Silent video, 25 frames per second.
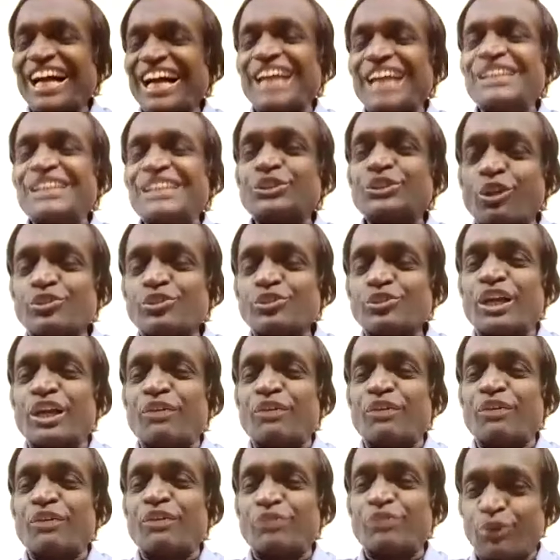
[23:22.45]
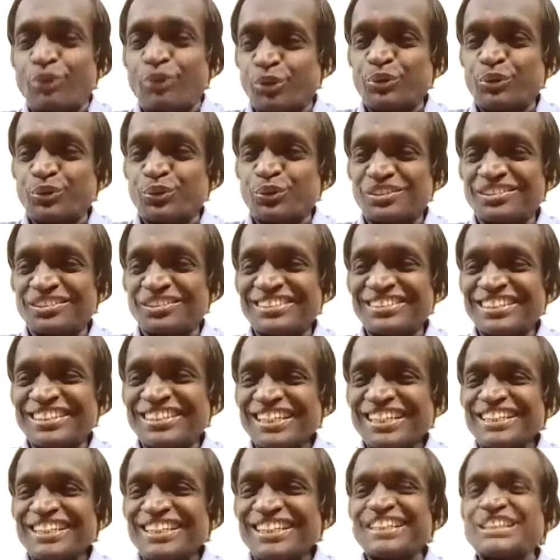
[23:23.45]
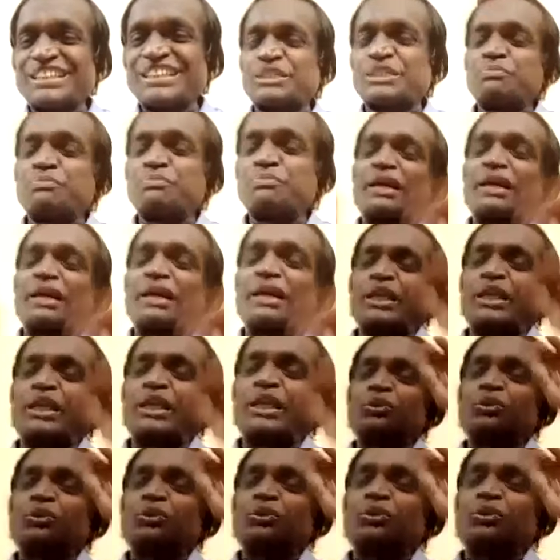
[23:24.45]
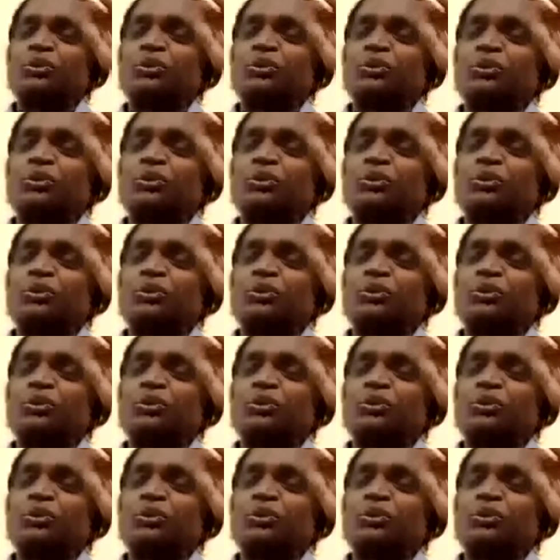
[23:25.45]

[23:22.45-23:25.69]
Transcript: Others also have to contribute. They say, it's better you come all the